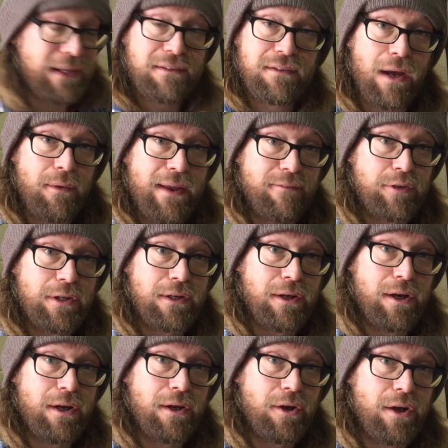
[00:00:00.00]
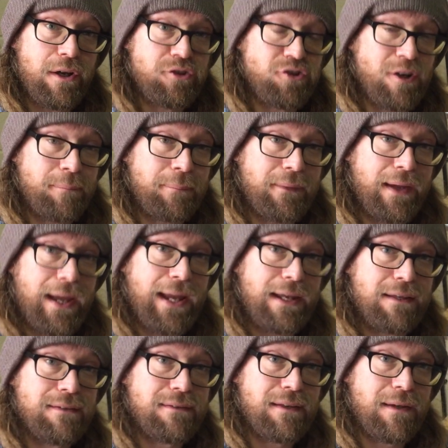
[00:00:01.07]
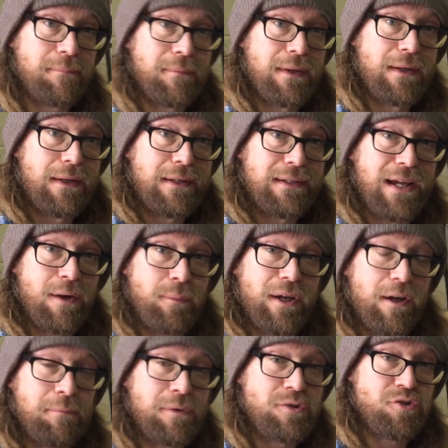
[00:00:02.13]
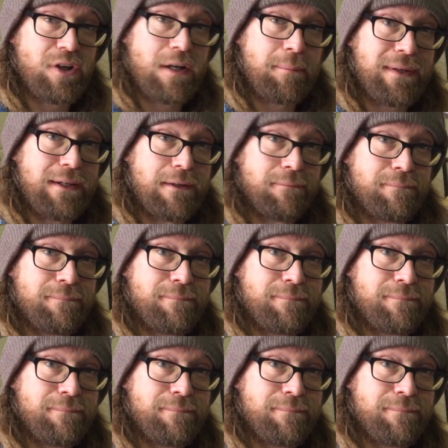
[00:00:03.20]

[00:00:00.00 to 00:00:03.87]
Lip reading: please go and have a look at our shop, and yeah, we hope you enjoy our beer.